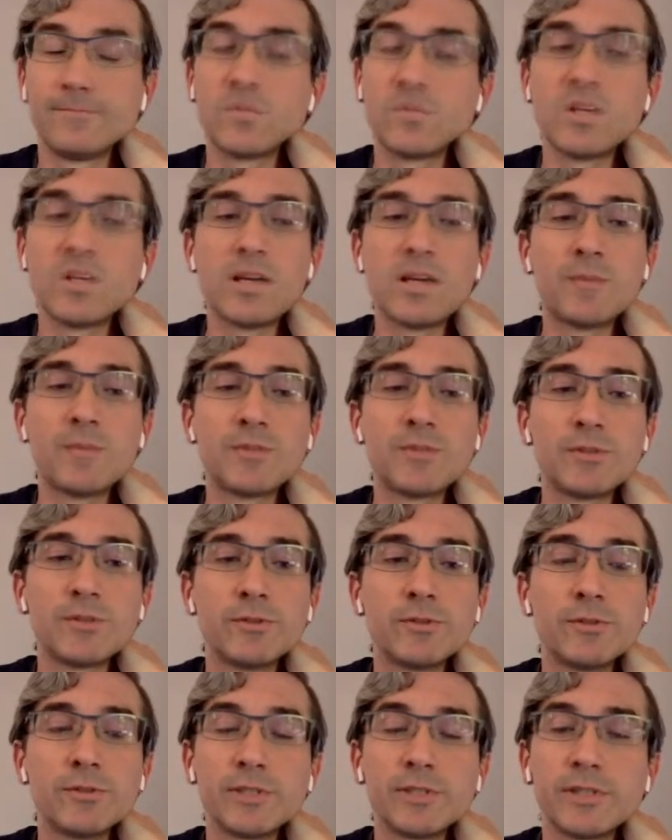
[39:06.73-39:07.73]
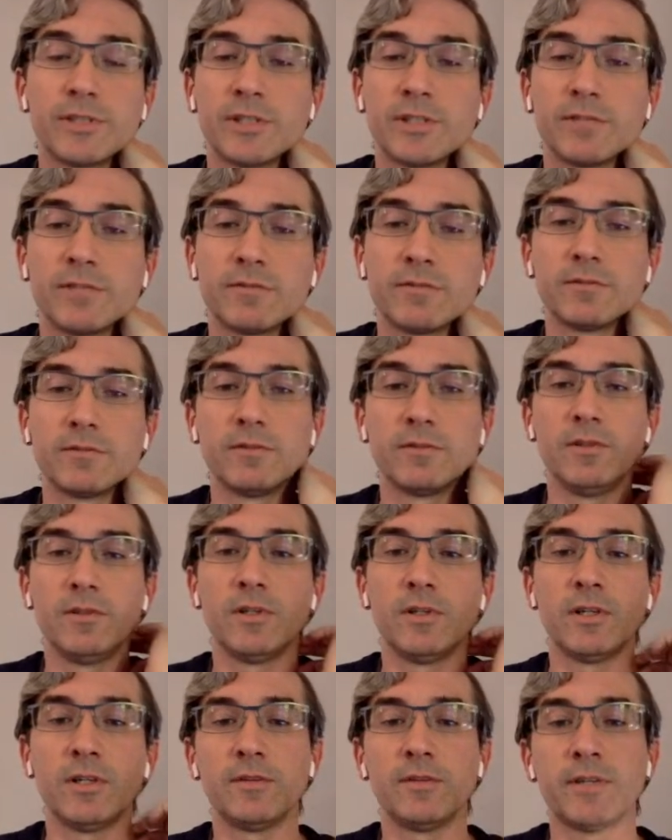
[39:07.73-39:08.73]
Absolutely, Steve.
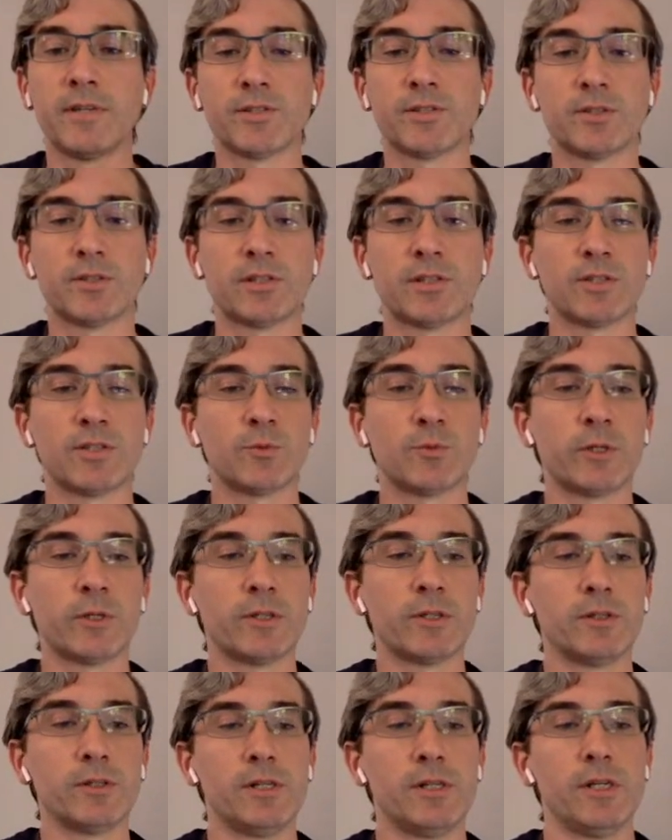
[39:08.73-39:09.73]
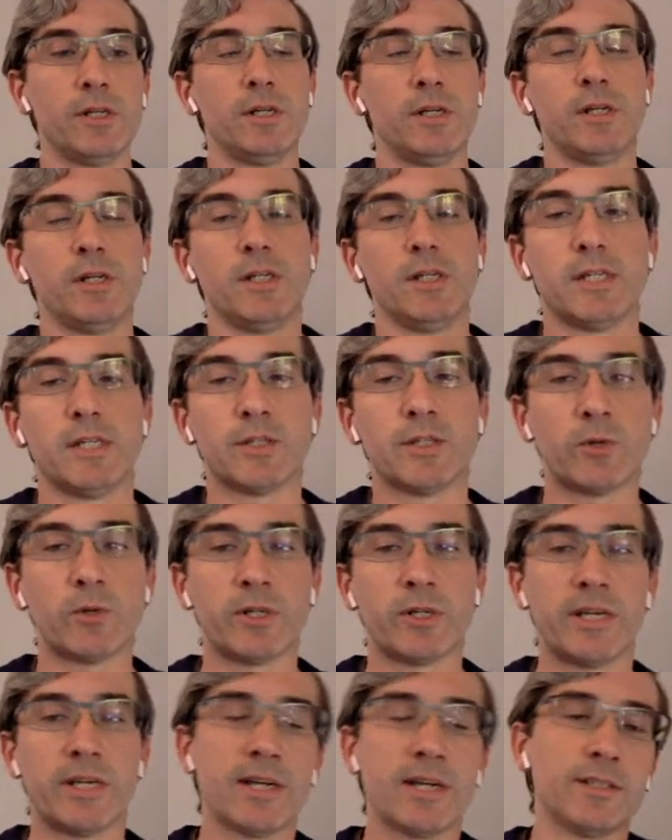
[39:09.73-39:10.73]
That's why
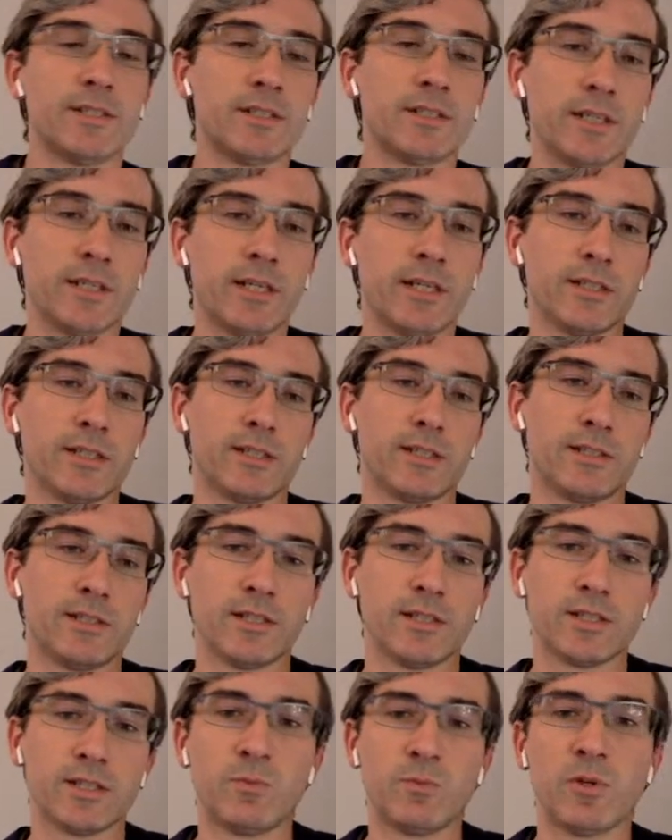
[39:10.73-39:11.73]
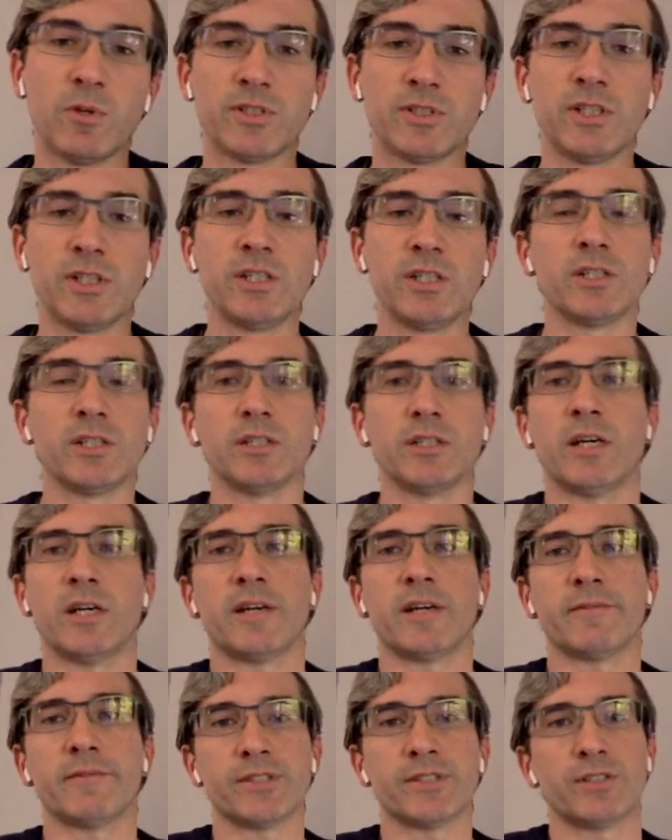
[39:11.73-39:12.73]
NASA gets 6 months easily
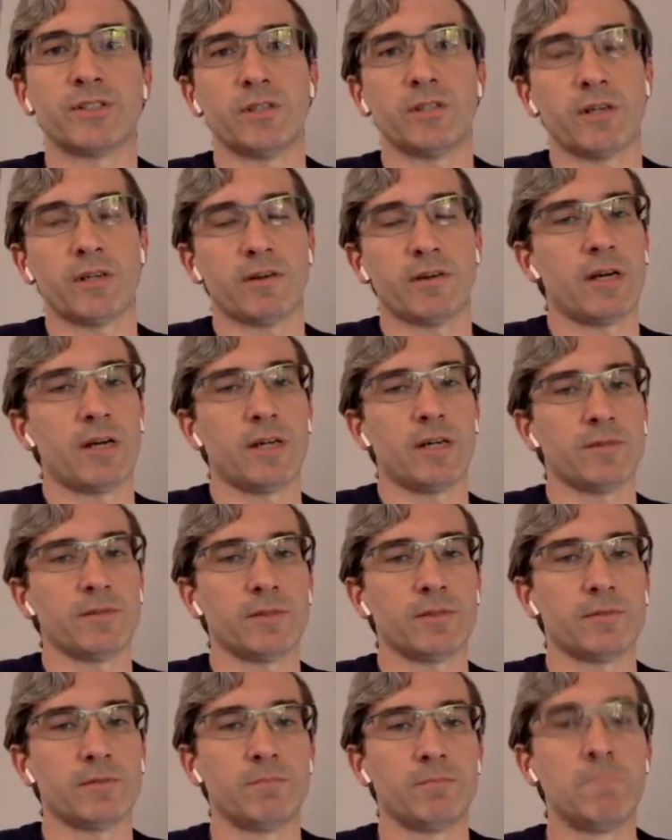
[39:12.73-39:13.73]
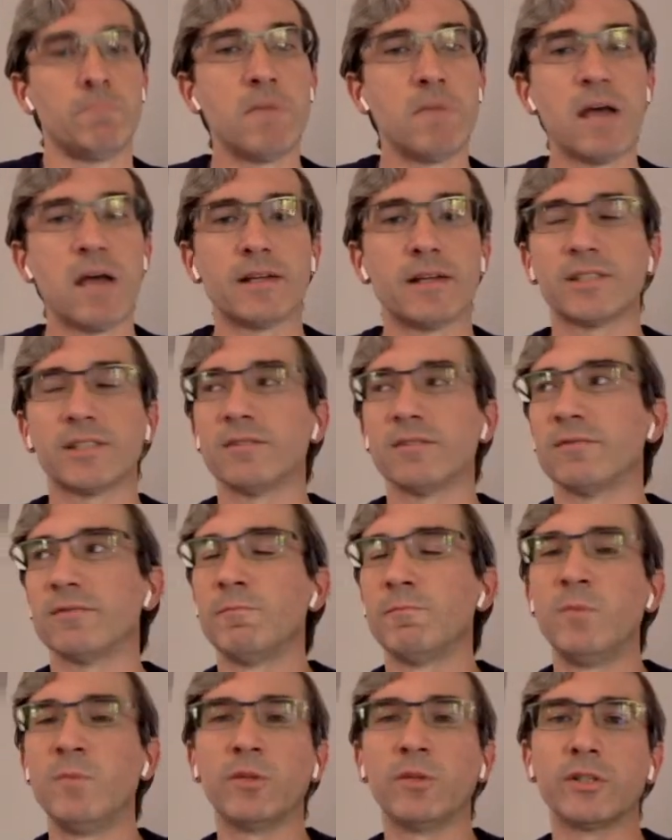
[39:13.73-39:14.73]
out of a massive
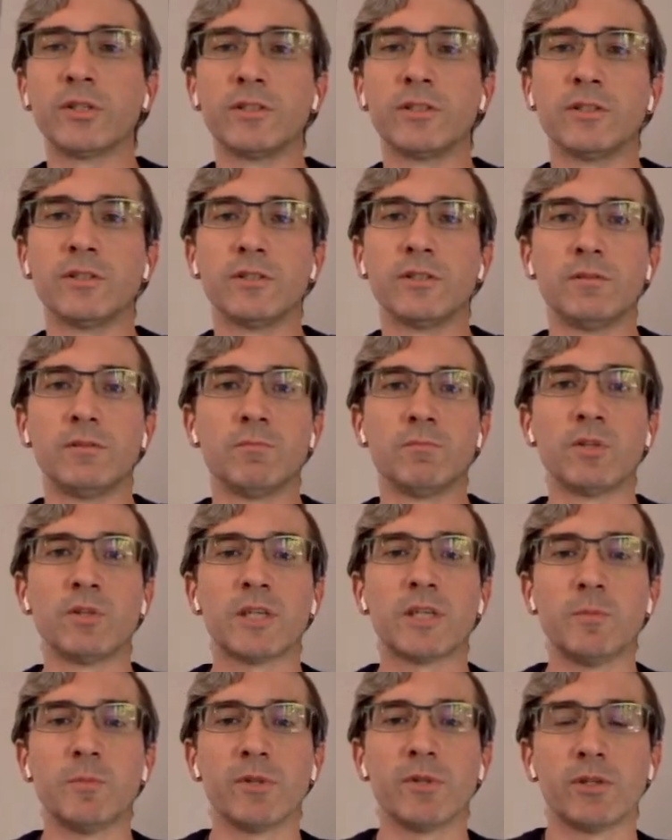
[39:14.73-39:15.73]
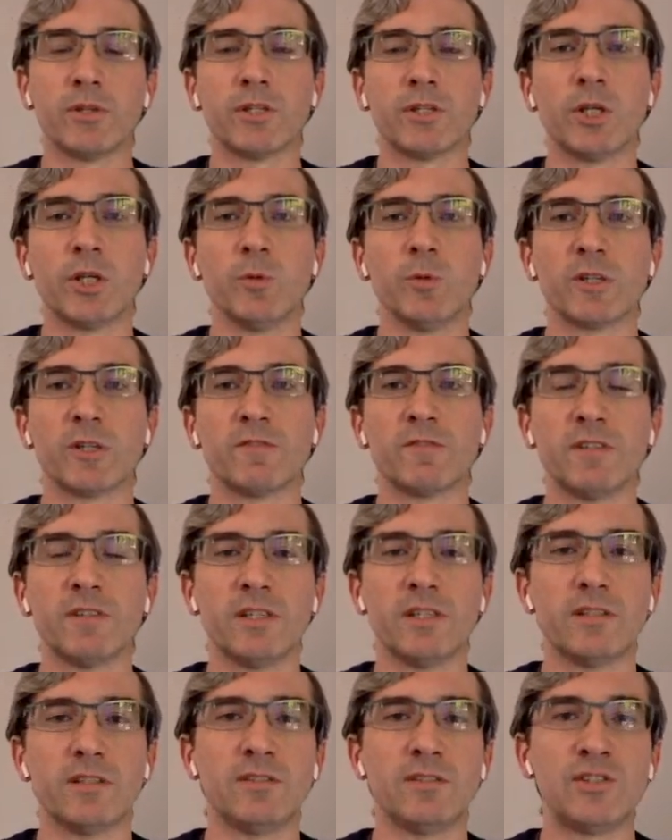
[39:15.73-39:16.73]
multi-million cubic
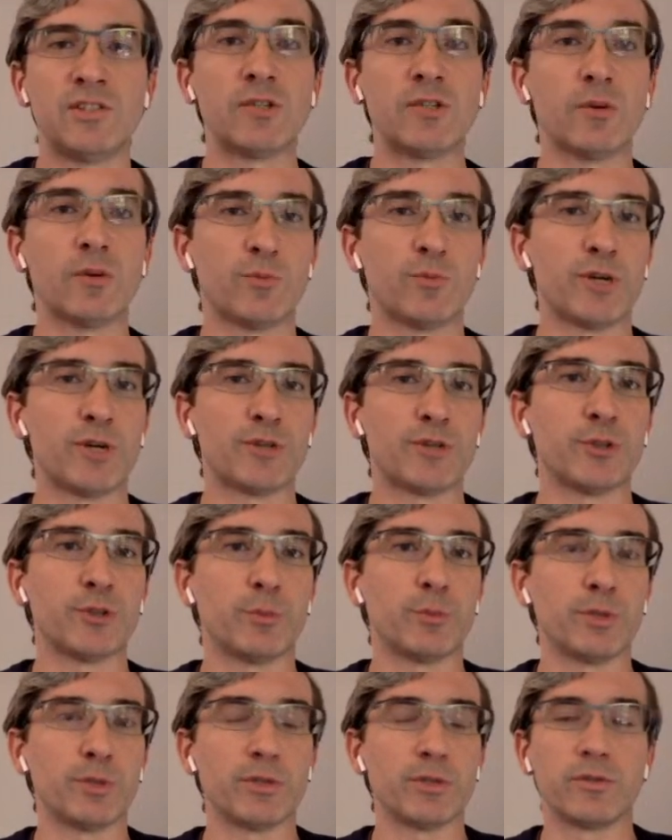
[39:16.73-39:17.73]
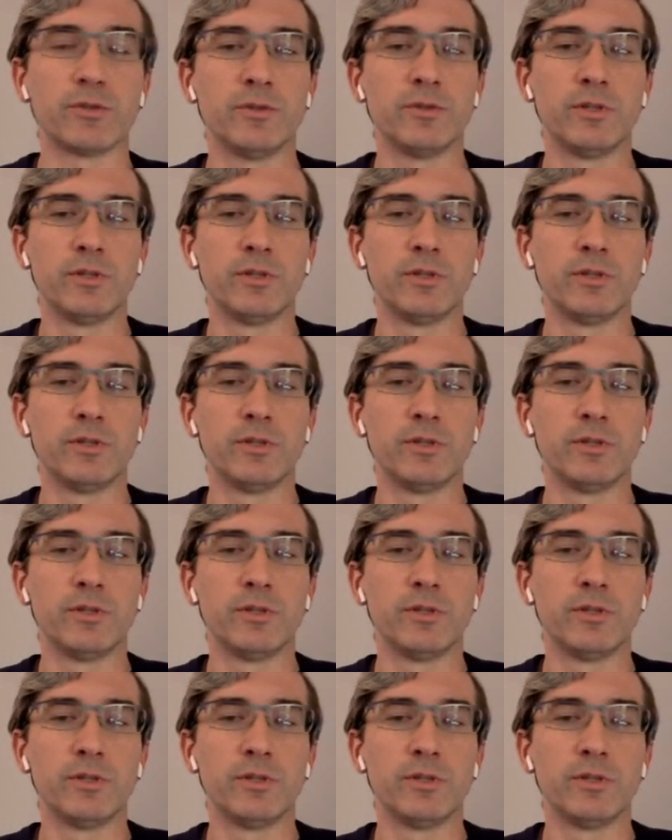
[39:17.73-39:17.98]
feet, zero pressure balloon